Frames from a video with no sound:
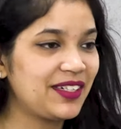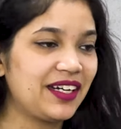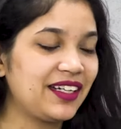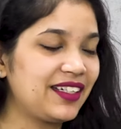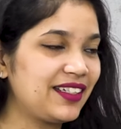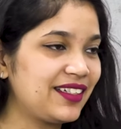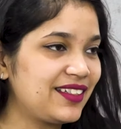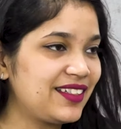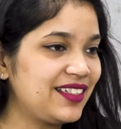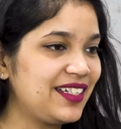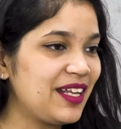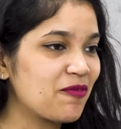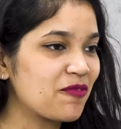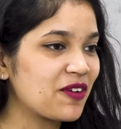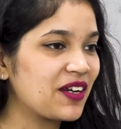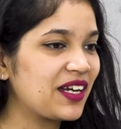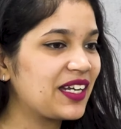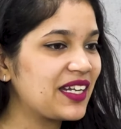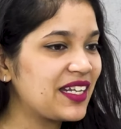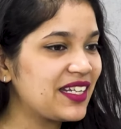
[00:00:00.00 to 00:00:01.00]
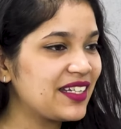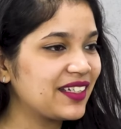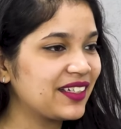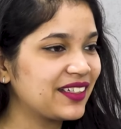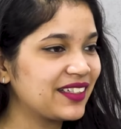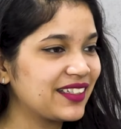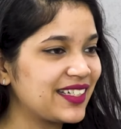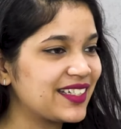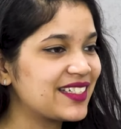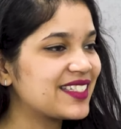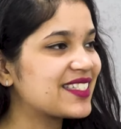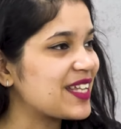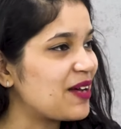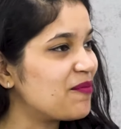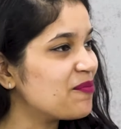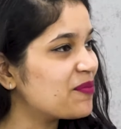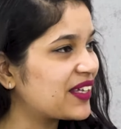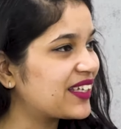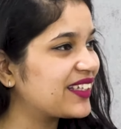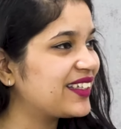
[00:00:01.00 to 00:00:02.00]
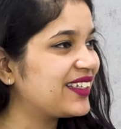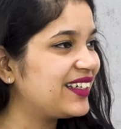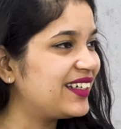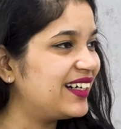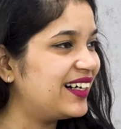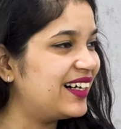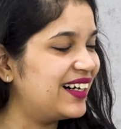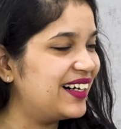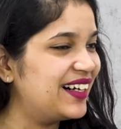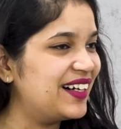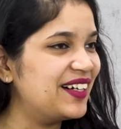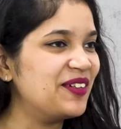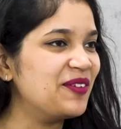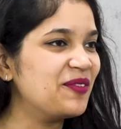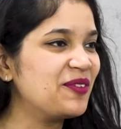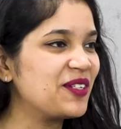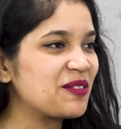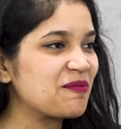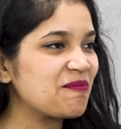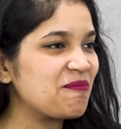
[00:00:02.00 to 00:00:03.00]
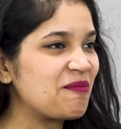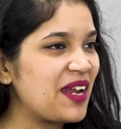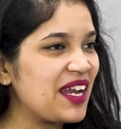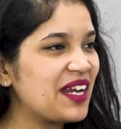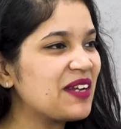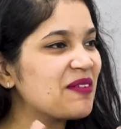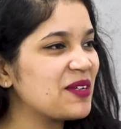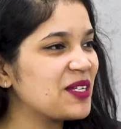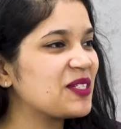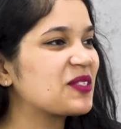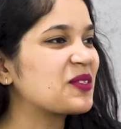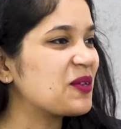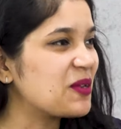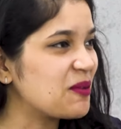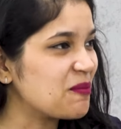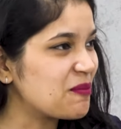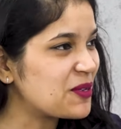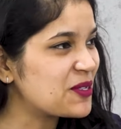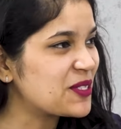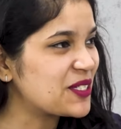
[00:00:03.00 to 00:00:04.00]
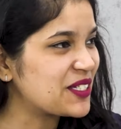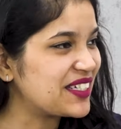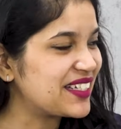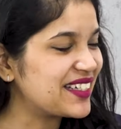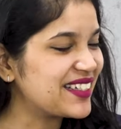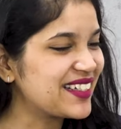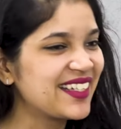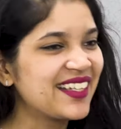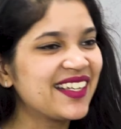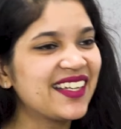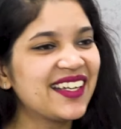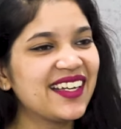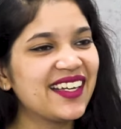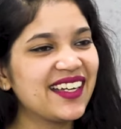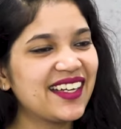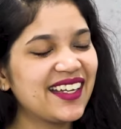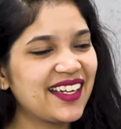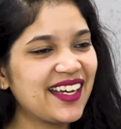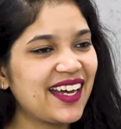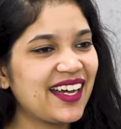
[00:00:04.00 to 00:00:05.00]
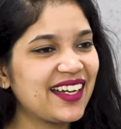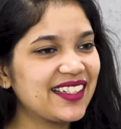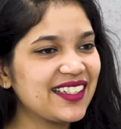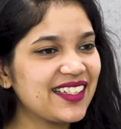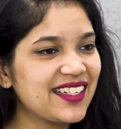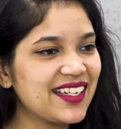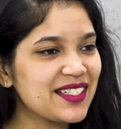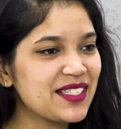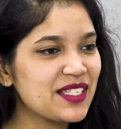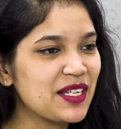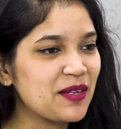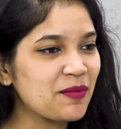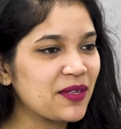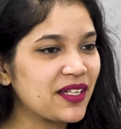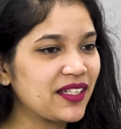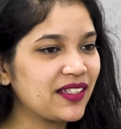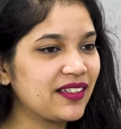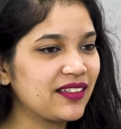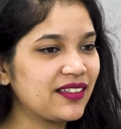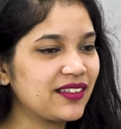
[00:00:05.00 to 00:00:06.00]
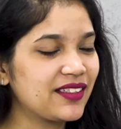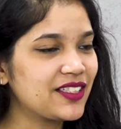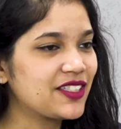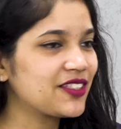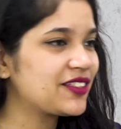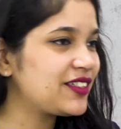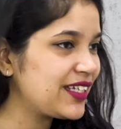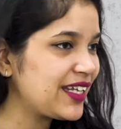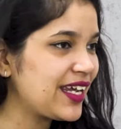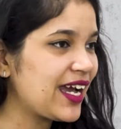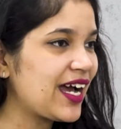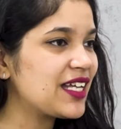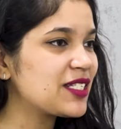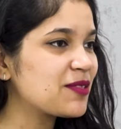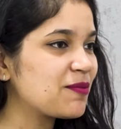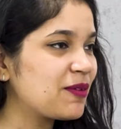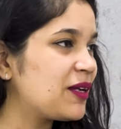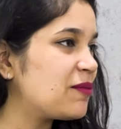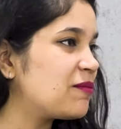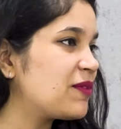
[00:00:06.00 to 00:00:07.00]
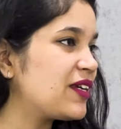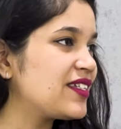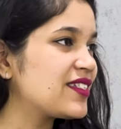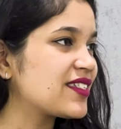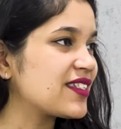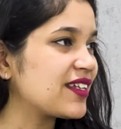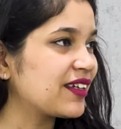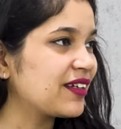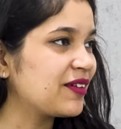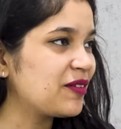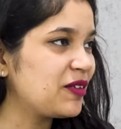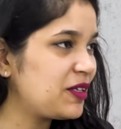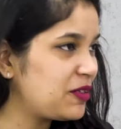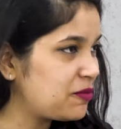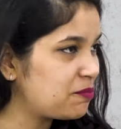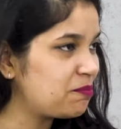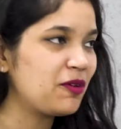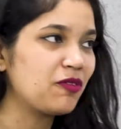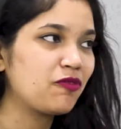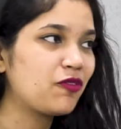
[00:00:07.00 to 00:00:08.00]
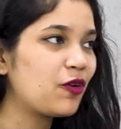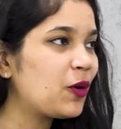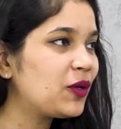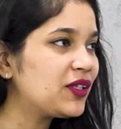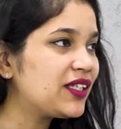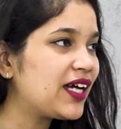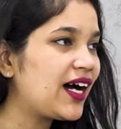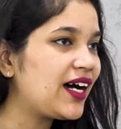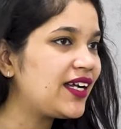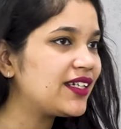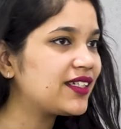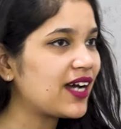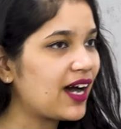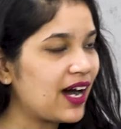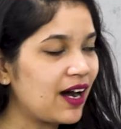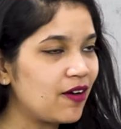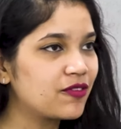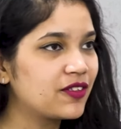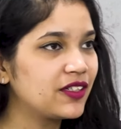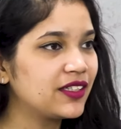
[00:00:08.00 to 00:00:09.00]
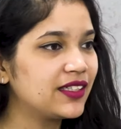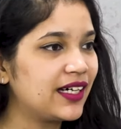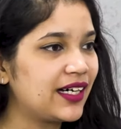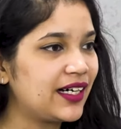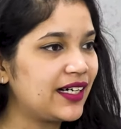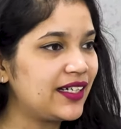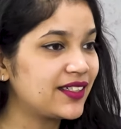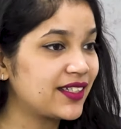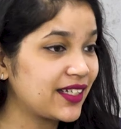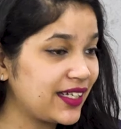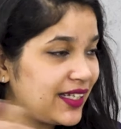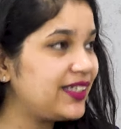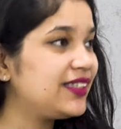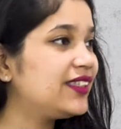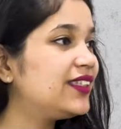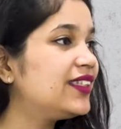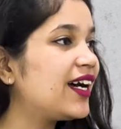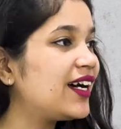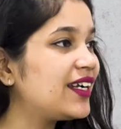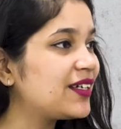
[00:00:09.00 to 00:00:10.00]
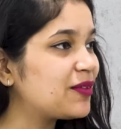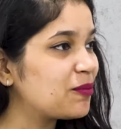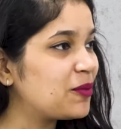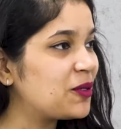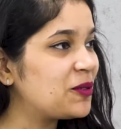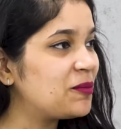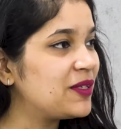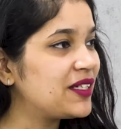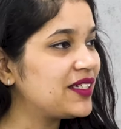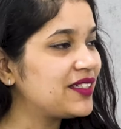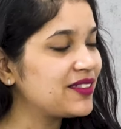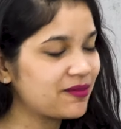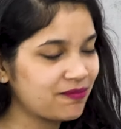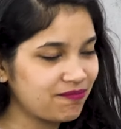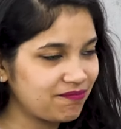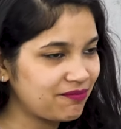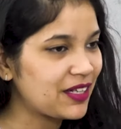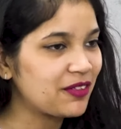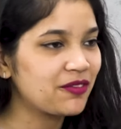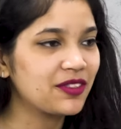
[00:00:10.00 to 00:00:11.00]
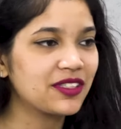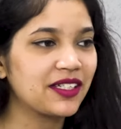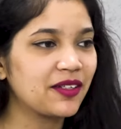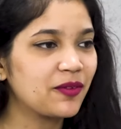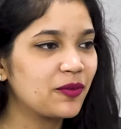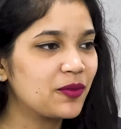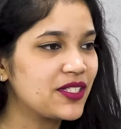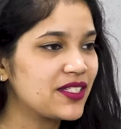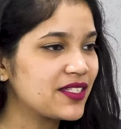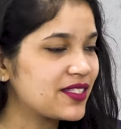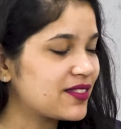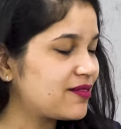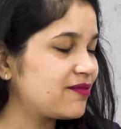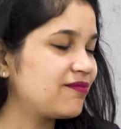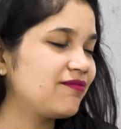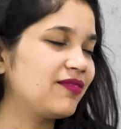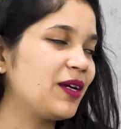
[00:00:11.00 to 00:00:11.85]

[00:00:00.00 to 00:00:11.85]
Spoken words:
it definitely did something which made me so emotional. And yes, I mean, the journey has been amazing. Before that, after that, in that moment, everything was